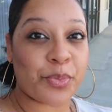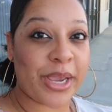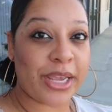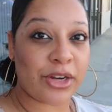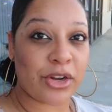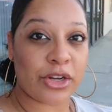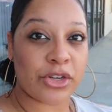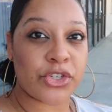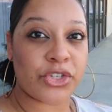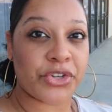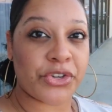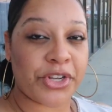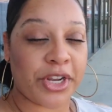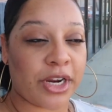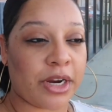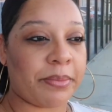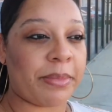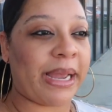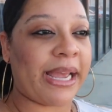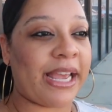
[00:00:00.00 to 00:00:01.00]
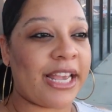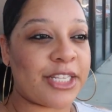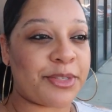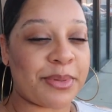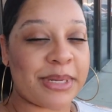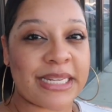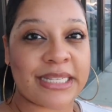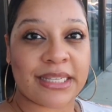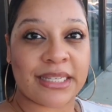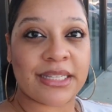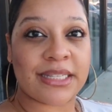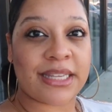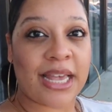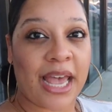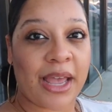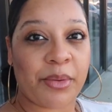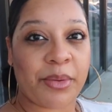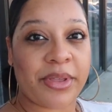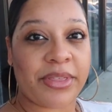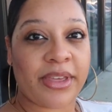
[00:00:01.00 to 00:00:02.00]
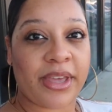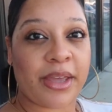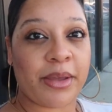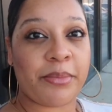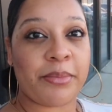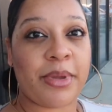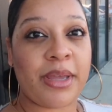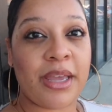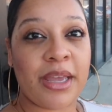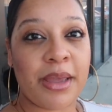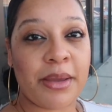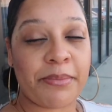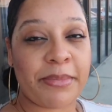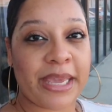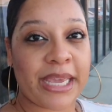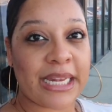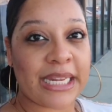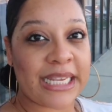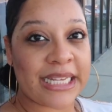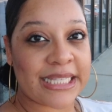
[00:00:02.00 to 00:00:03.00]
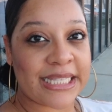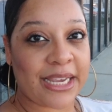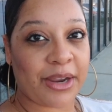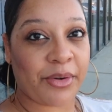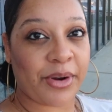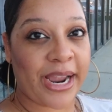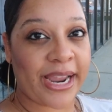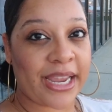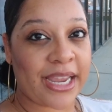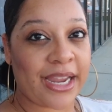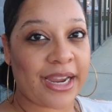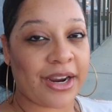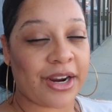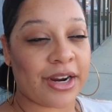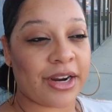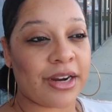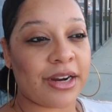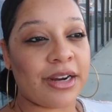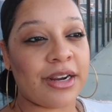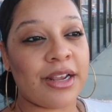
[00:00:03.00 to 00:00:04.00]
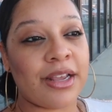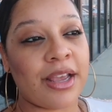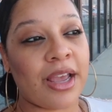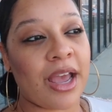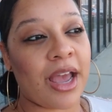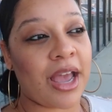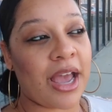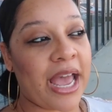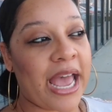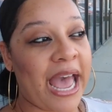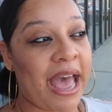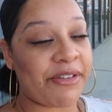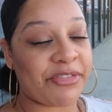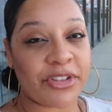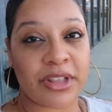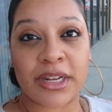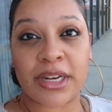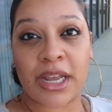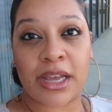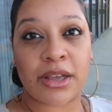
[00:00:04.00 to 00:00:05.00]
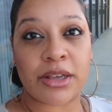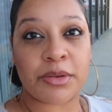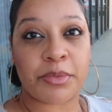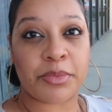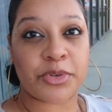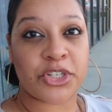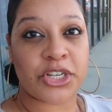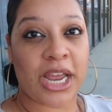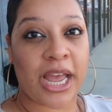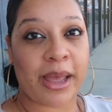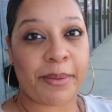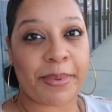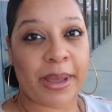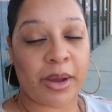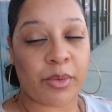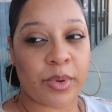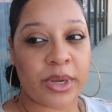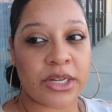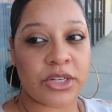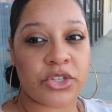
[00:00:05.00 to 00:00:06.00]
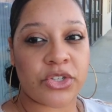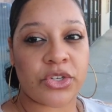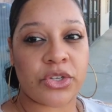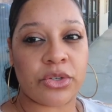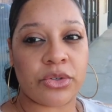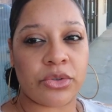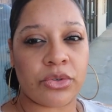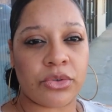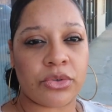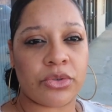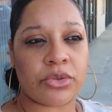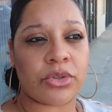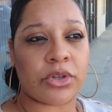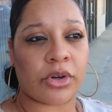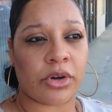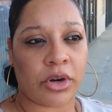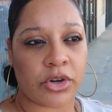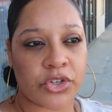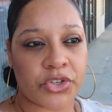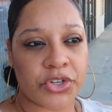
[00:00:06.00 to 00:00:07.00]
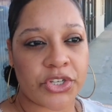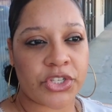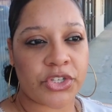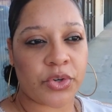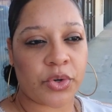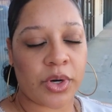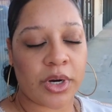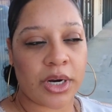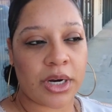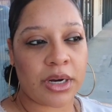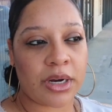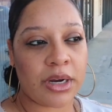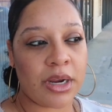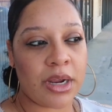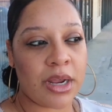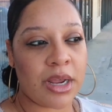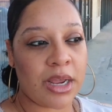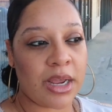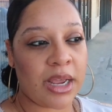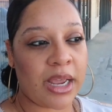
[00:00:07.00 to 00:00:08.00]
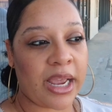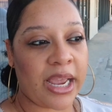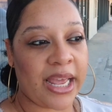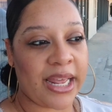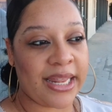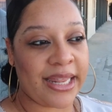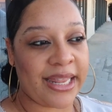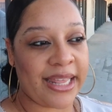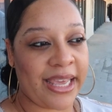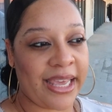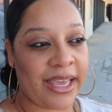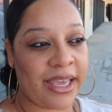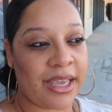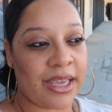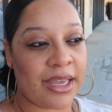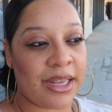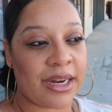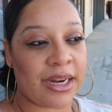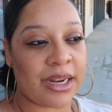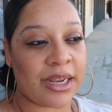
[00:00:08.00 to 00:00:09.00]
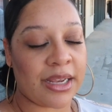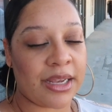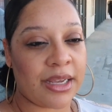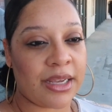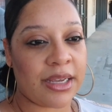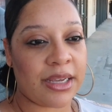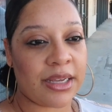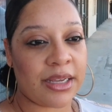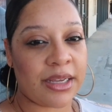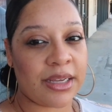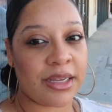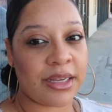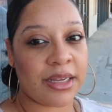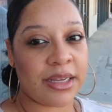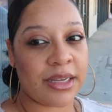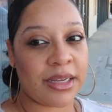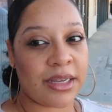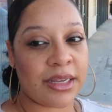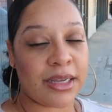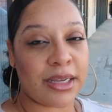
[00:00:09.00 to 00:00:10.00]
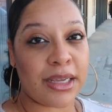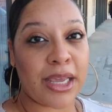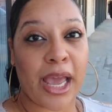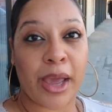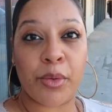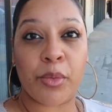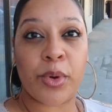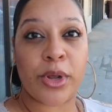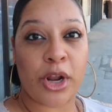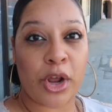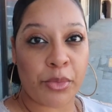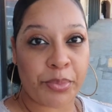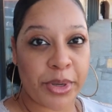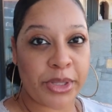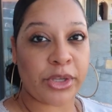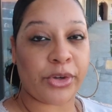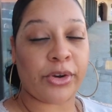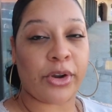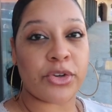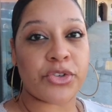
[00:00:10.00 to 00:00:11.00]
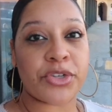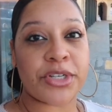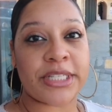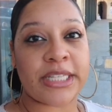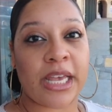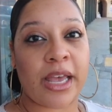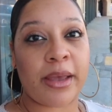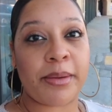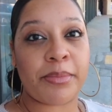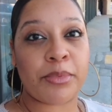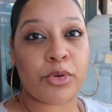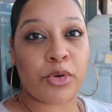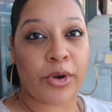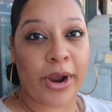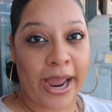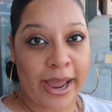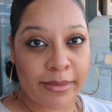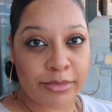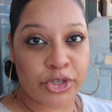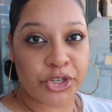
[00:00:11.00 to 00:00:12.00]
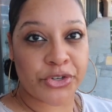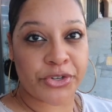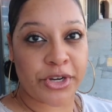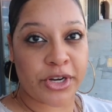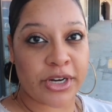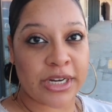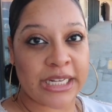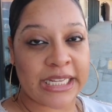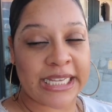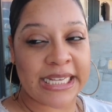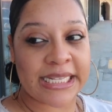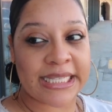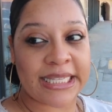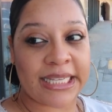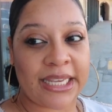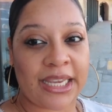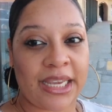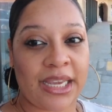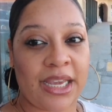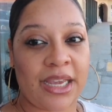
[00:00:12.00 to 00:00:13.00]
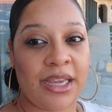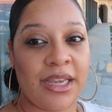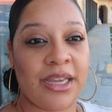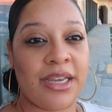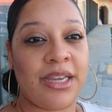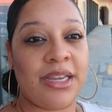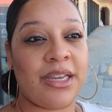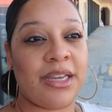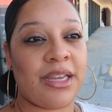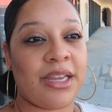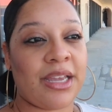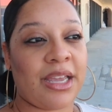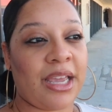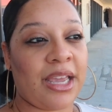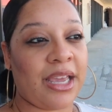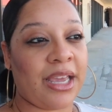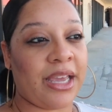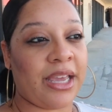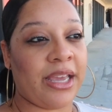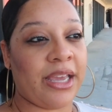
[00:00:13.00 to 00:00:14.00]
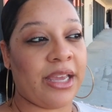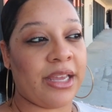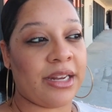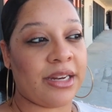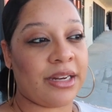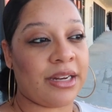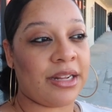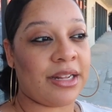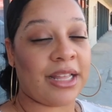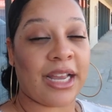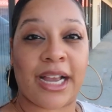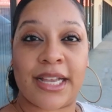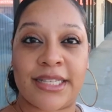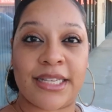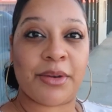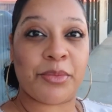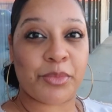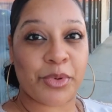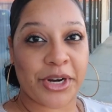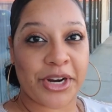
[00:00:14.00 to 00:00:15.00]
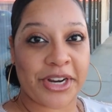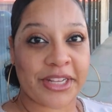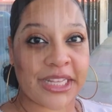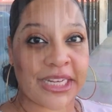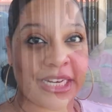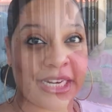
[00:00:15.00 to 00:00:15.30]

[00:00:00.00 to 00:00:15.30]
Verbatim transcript: waiting on Junior. My husband is inside with him. Me and Lisa right here. After the nail shop, I went to the grocery store and then yeah, went home, put the groceries up, grabbed Junior and Lisa and like I said, we're here at the